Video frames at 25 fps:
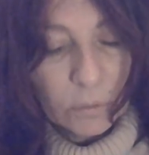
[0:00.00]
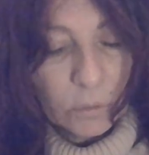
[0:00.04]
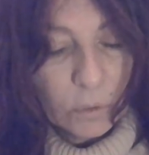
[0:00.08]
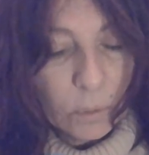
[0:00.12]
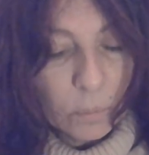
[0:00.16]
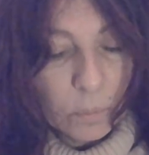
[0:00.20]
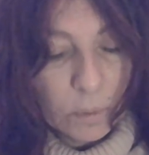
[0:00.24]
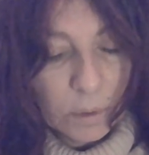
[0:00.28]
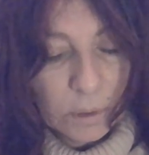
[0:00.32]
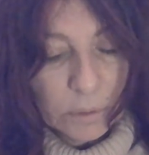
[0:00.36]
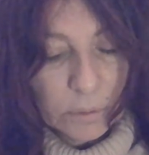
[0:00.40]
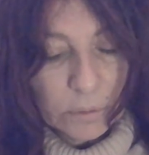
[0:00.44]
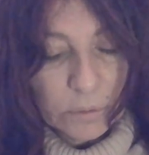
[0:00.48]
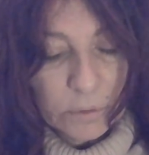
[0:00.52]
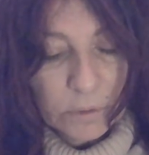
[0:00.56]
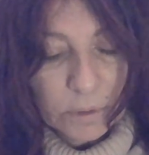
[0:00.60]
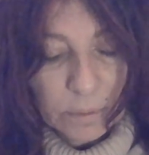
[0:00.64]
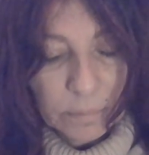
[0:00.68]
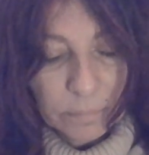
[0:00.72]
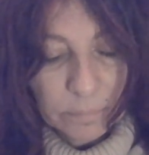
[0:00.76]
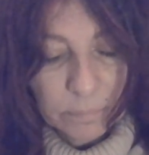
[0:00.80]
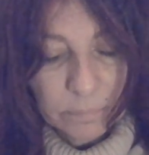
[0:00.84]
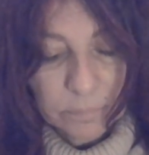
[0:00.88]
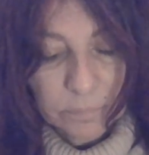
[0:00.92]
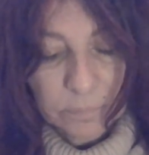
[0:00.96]
The world.
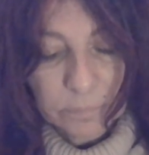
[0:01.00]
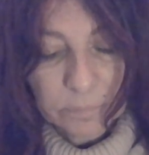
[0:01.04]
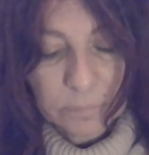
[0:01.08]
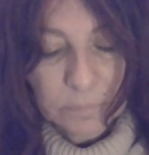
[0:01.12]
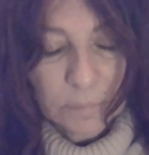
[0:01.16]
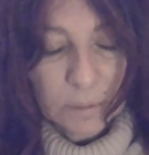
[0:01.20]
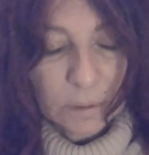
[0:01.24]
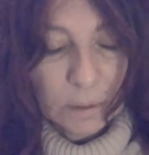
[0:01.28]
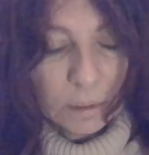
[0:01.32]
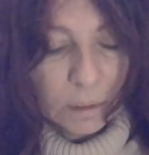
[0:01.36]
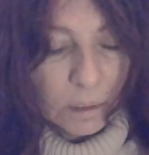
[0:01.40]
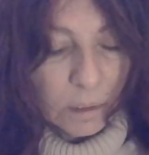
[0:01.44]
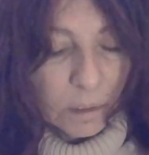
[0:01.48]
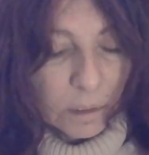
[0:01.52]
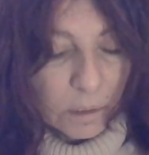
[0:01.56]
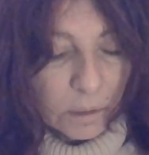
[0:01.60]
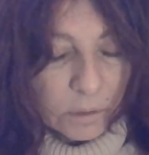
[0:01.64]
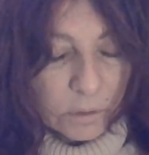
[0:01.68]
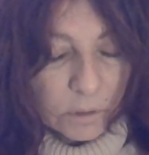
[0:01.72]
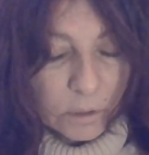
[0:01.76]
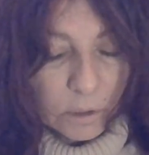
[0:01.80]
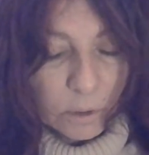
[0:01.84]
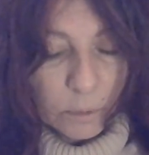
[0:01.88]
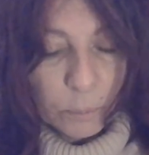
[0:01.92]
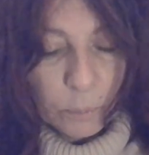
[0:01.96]

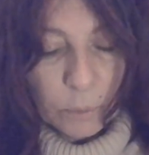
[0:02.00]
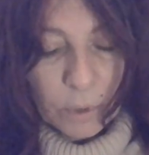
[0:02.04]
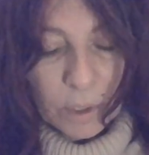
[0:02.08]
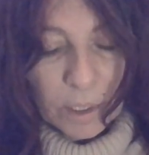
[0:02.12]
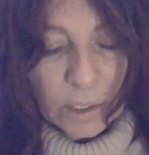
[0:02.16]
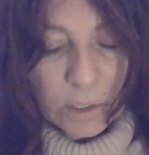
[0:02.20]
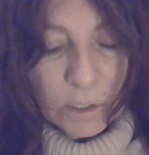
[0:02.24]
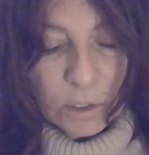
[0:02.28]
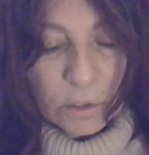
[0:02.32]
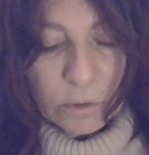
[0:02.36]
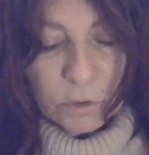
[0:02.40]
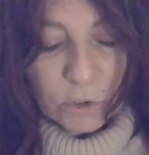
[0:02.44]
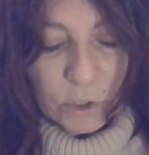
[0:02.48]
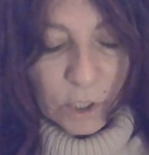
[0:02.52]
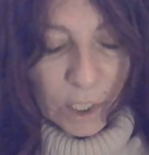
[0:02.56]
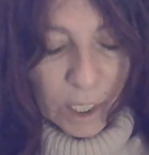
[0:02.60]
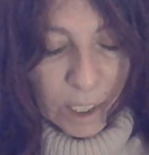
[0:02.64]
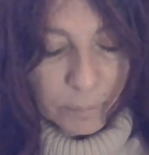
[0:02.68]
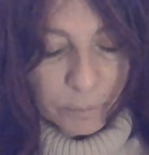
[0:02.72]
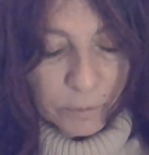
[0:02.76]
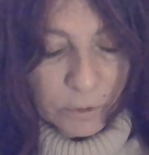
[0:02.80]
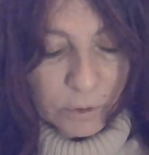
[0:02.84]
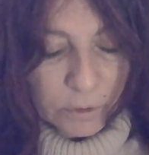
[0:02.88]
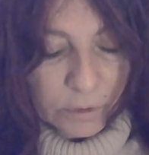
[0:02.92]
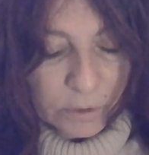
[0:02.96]
So a brand new
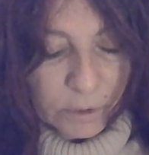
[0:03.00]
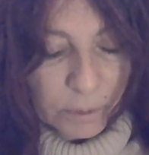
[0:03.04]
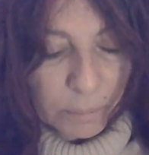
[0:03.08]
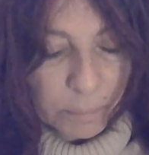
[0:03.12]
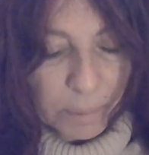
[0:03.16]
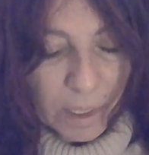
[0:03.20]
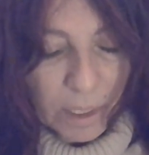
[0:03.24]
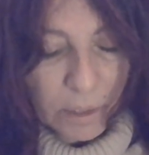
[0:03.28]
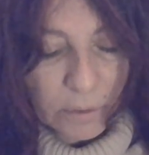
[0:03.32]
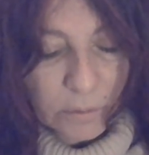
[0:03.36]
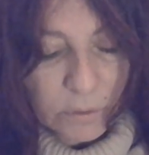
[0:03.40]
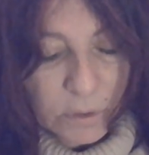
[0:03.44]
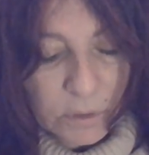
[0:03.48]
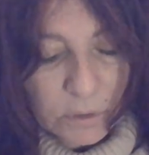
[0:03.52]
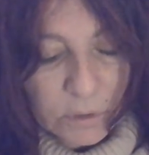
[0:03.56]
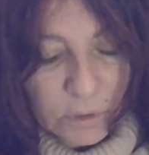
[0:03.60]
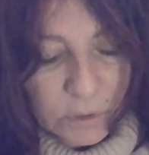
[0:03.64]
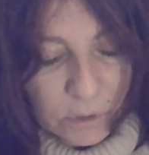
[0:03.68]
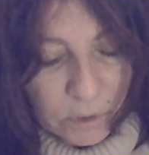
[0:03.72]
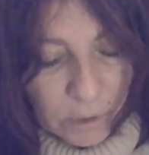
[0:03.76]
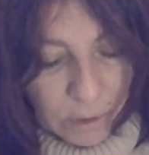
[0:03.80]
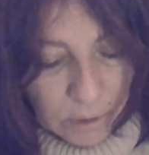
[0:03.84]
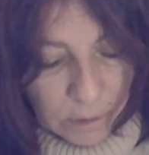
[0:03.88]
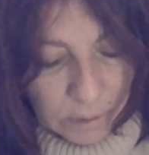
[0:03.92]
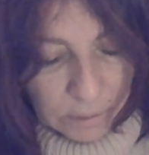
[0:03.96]
chapter is about to
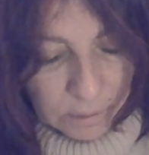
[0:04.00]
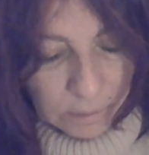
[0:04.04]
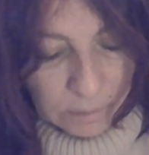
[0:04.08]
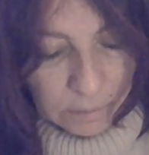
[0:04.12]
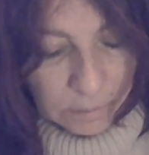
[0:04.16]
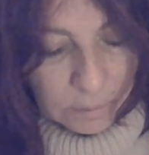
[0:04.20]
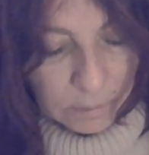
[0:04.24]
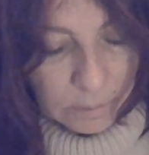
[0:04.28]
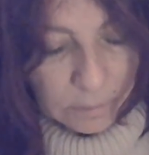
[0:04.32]
start.